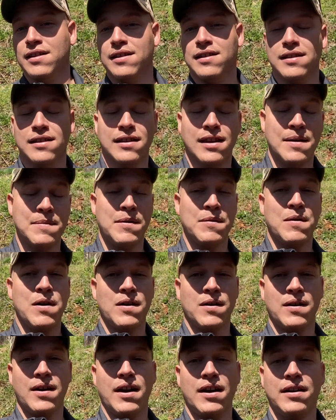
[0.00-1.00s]
let me
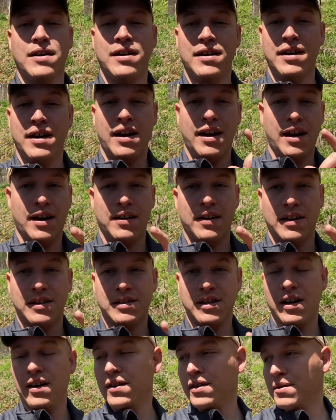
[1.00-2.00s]
walk around here and I'll get
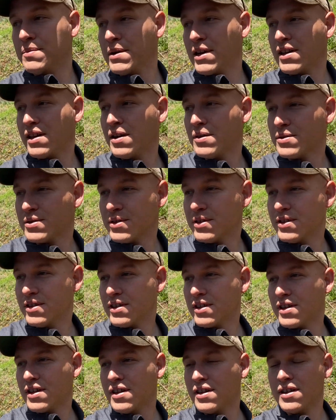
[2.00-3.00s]
y'all a little bit closer
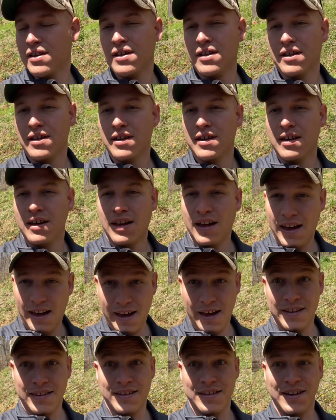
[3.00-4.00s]
look
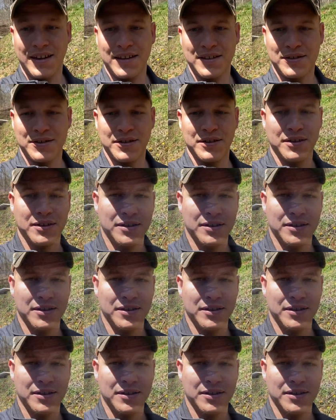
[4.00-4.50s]
at the texture.